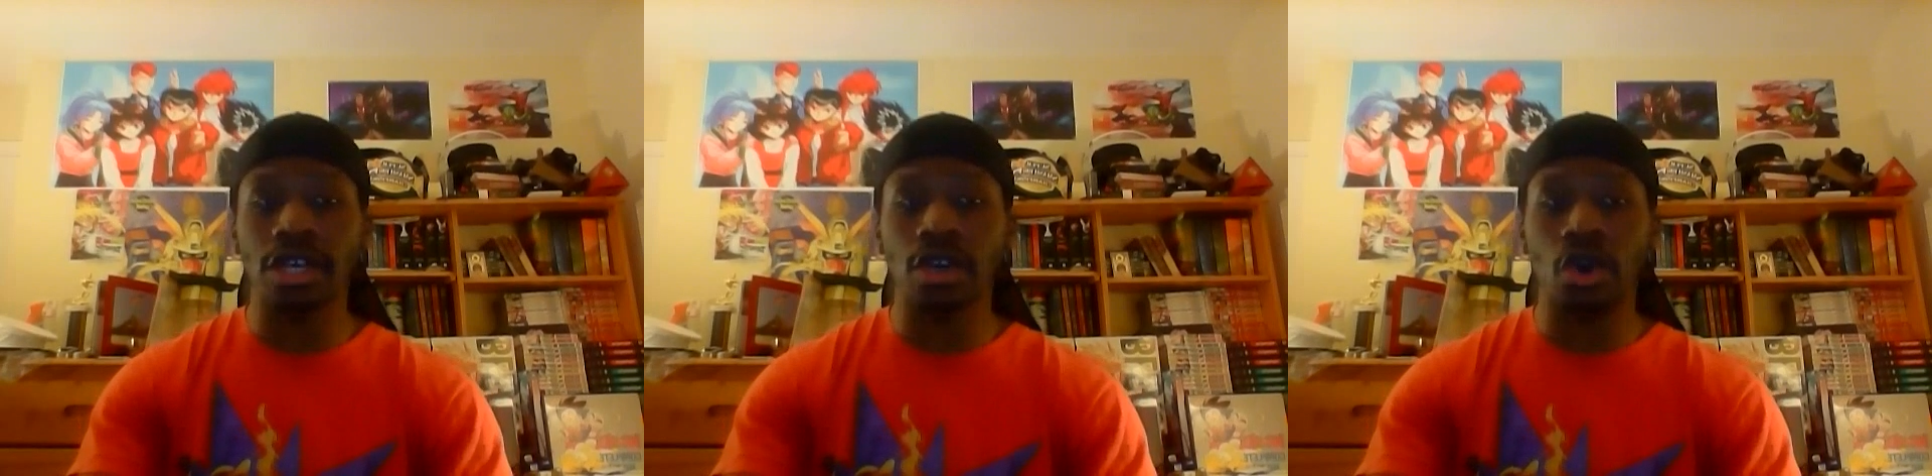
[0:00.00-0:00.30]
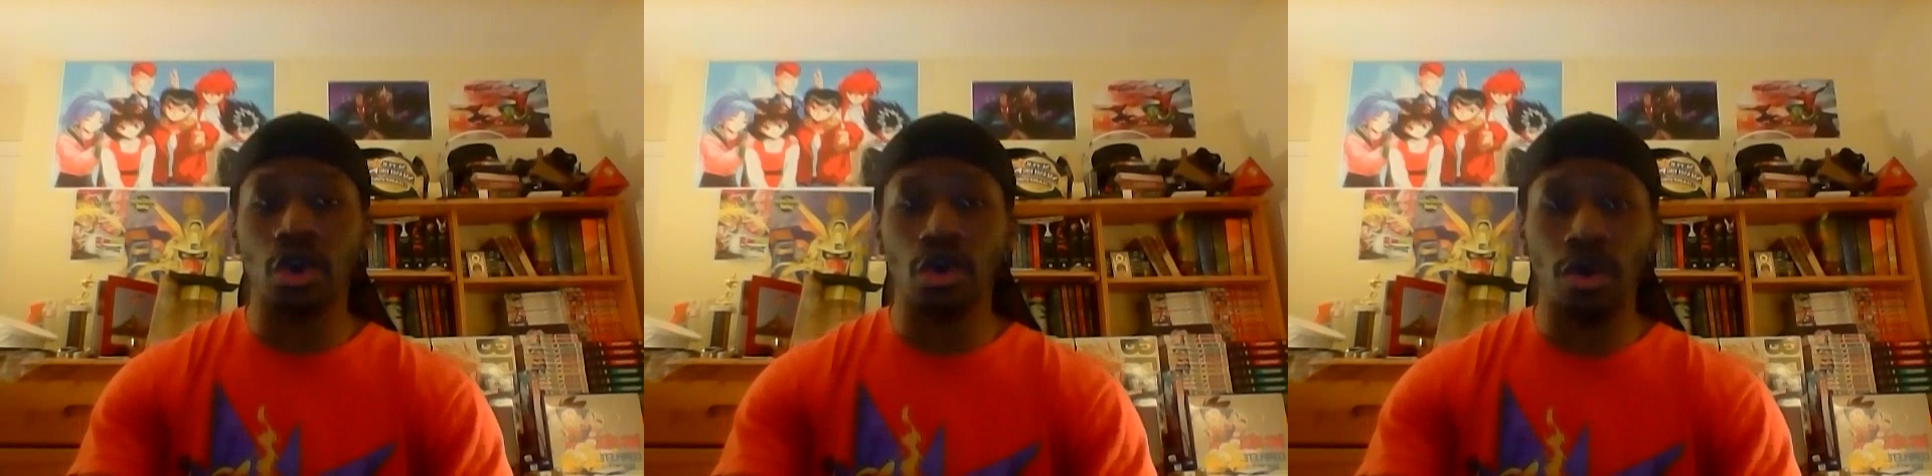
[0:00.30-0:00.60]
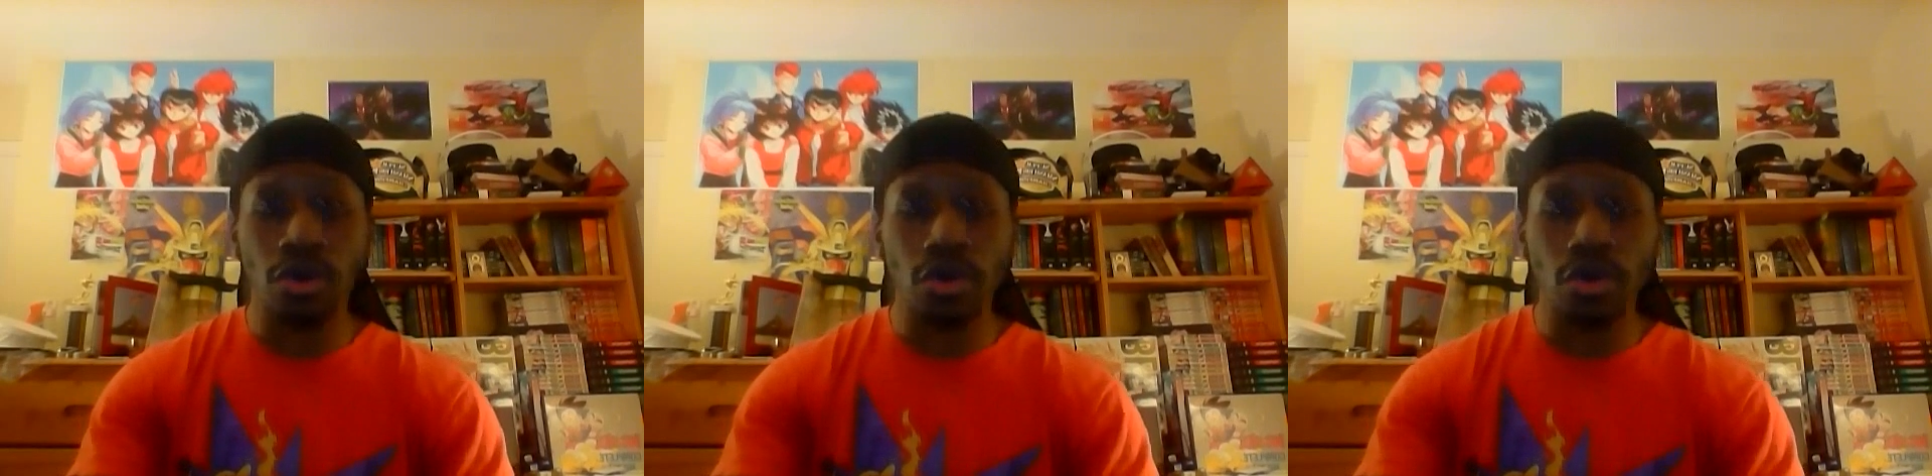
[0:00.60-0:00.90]

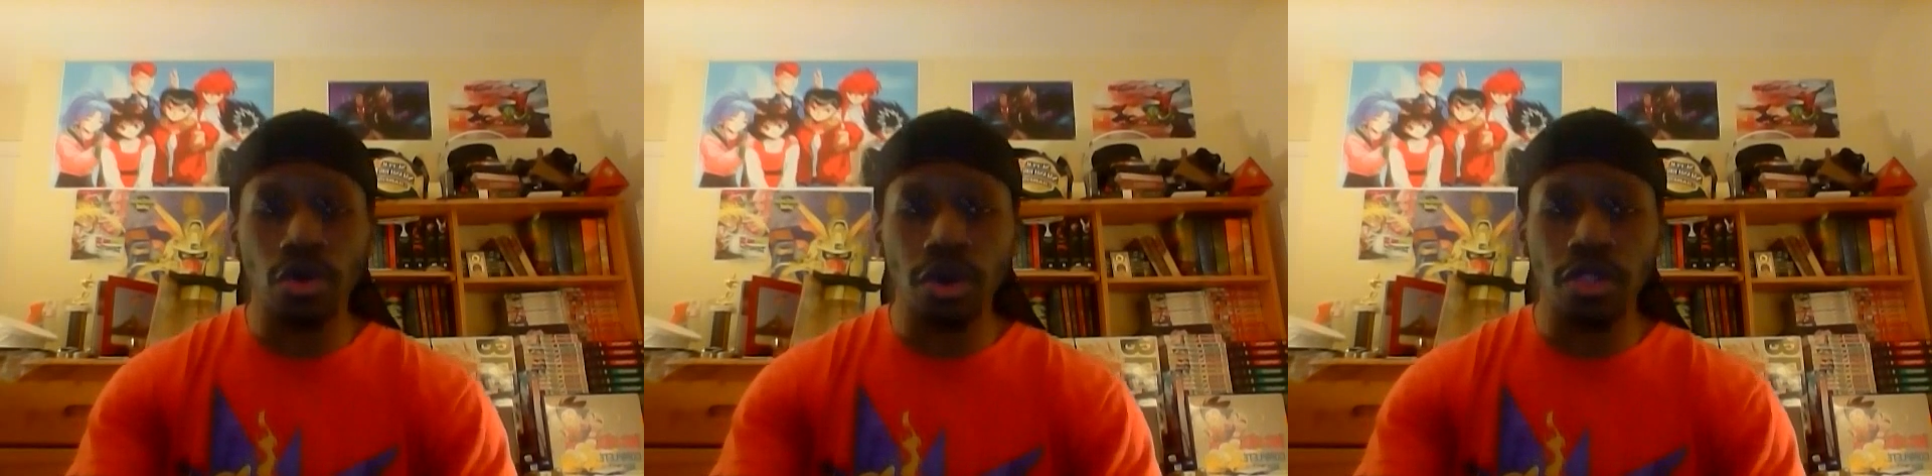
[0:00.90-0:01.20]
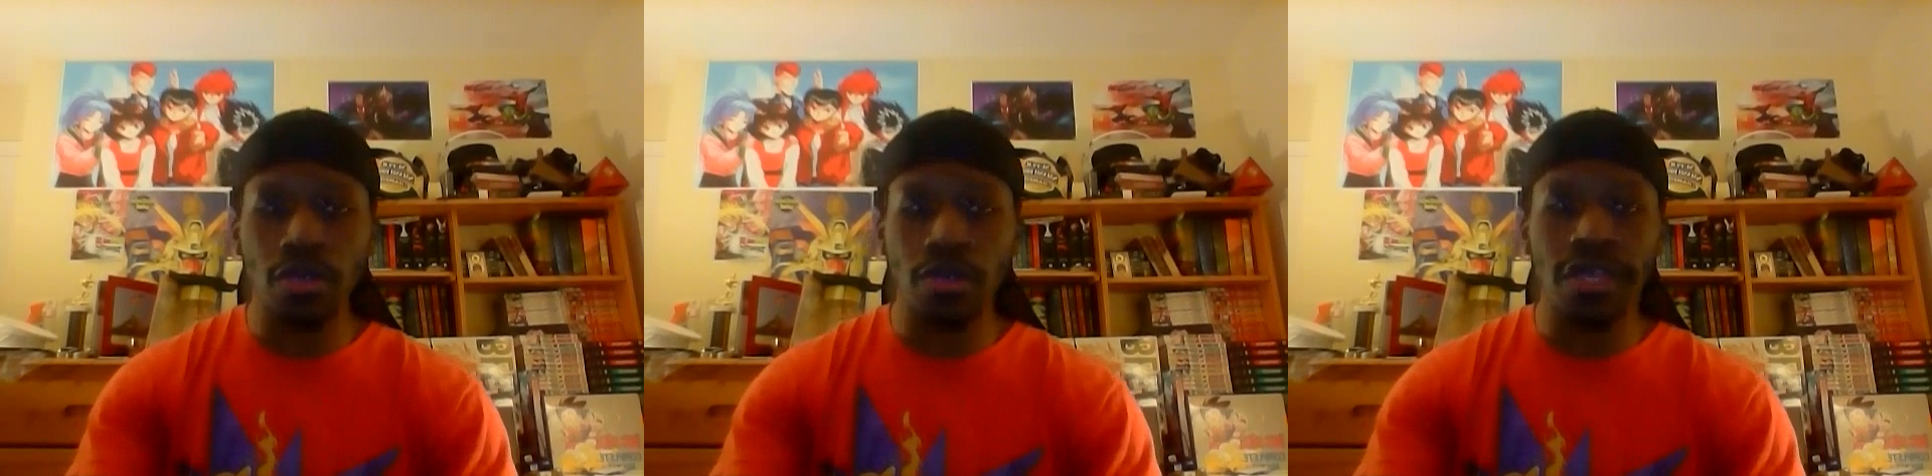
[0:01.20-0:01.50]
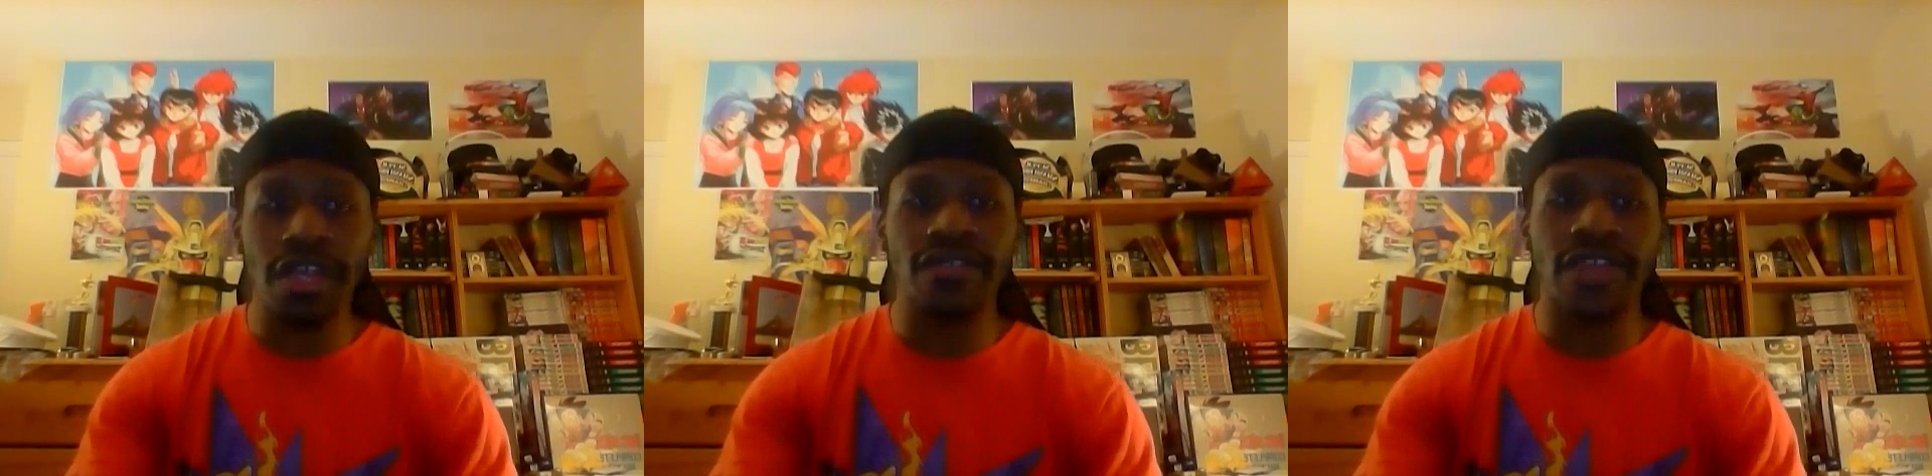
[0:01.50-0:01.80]

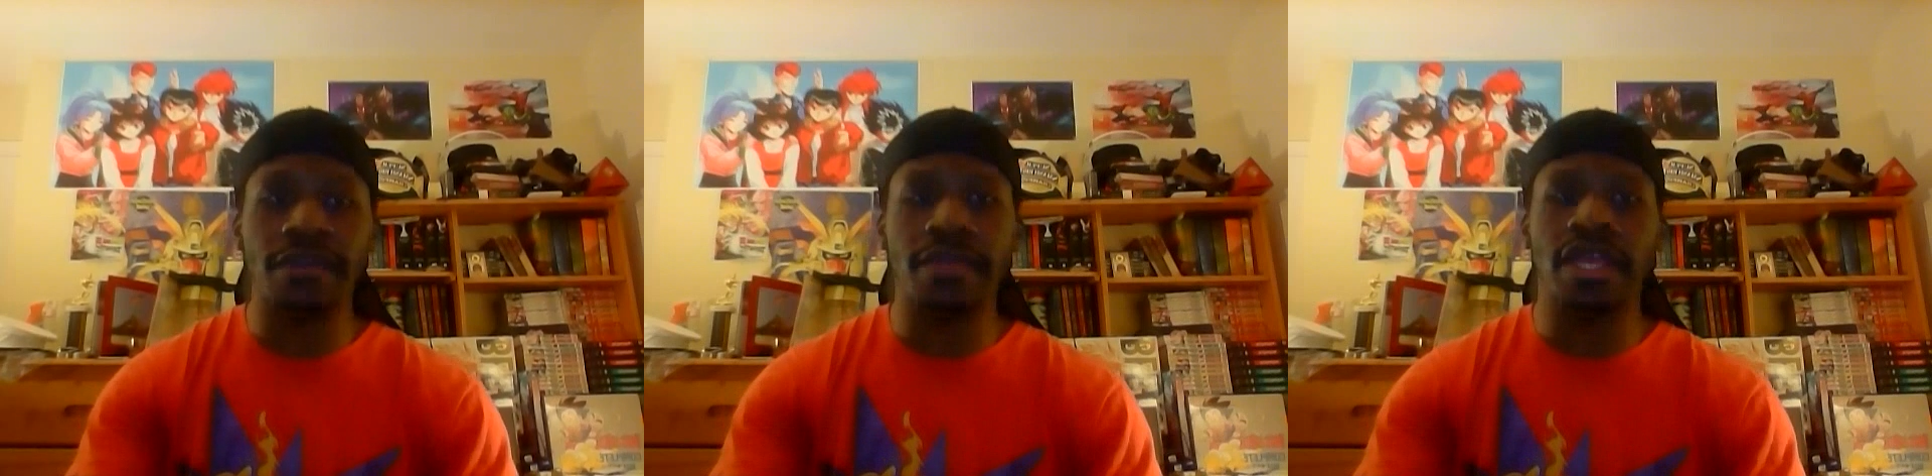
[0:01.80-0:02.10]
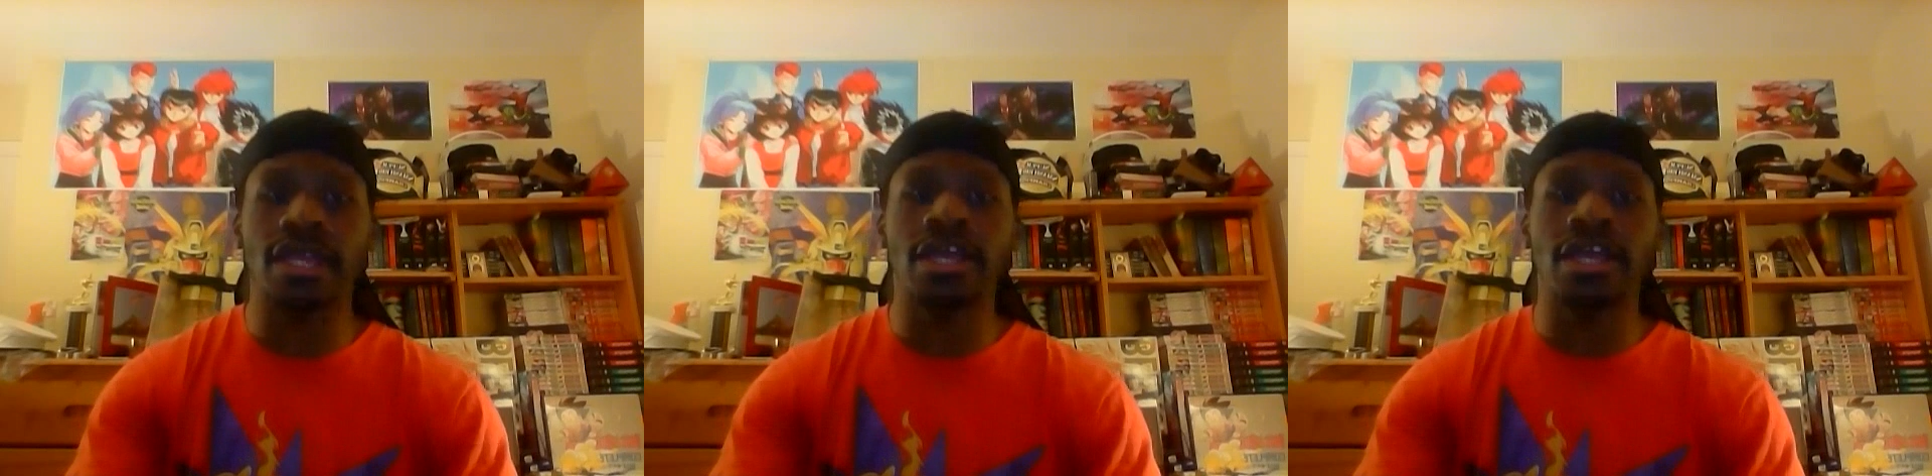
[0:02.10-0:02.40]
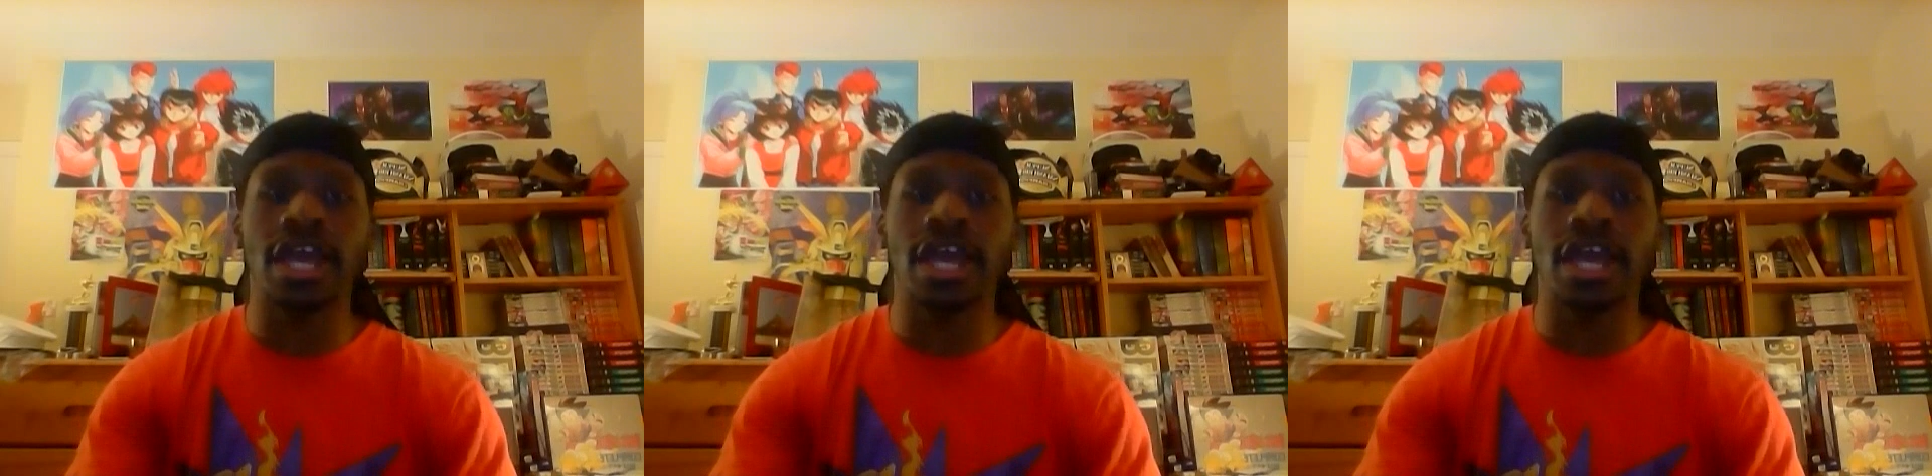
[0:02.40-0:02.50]
Kurozumi family